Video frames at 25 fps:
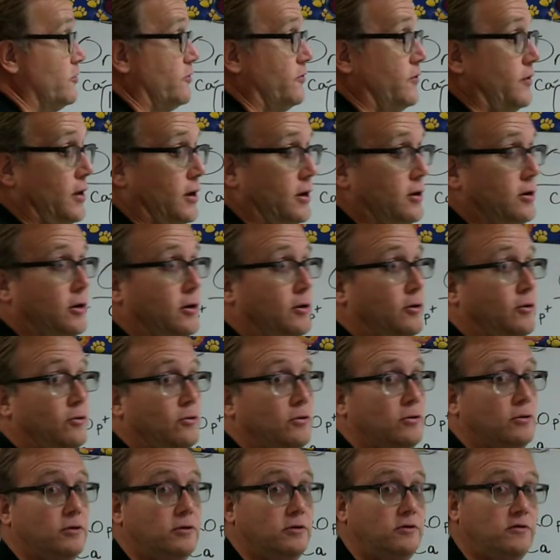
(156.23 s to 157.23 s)
they can
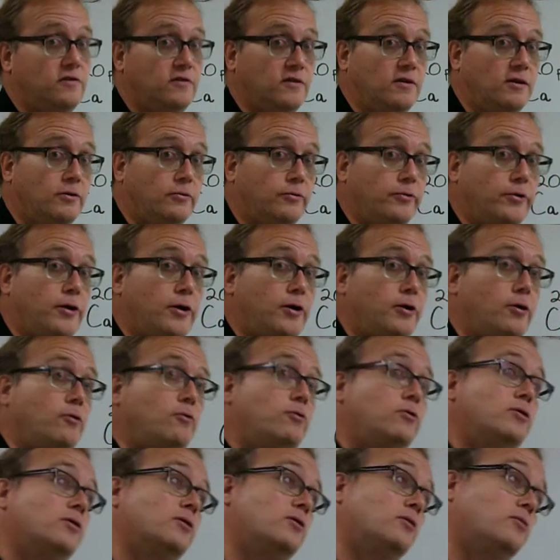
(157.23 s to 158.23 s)
hold 0,
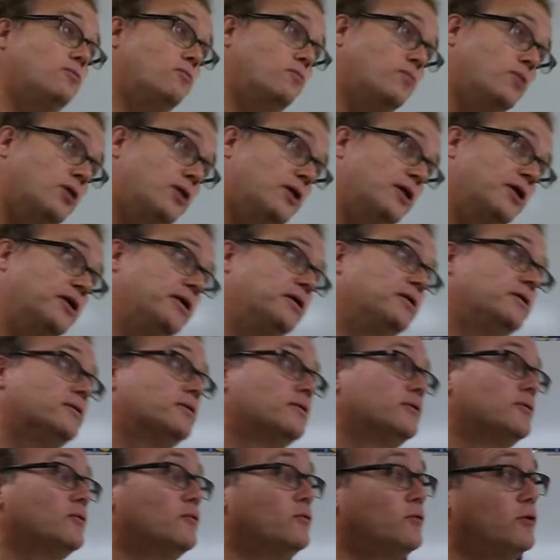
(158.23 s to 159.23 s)
1,
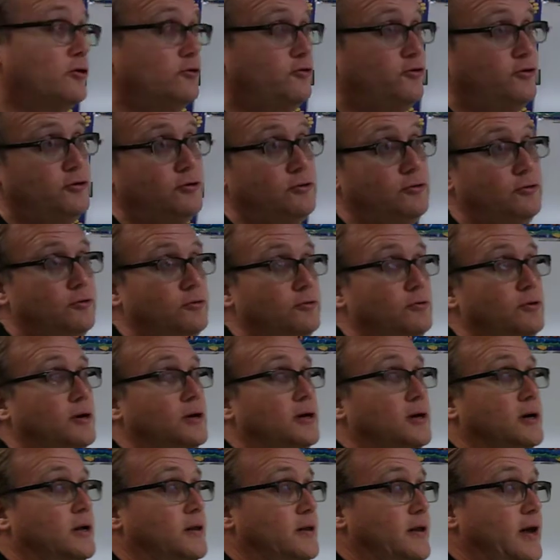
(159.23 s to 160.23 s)
or 2
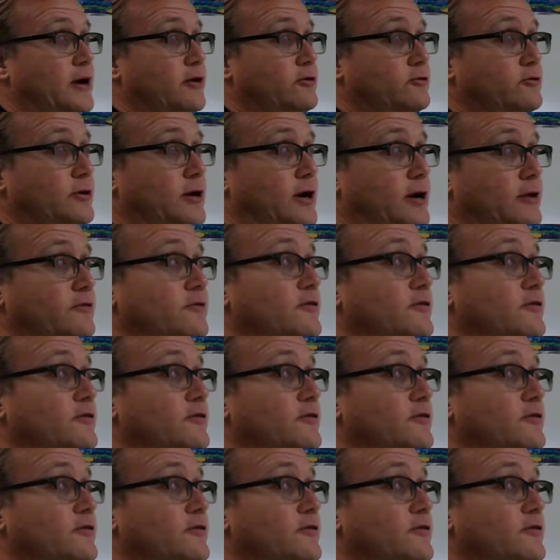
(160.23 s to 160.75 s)
electrons.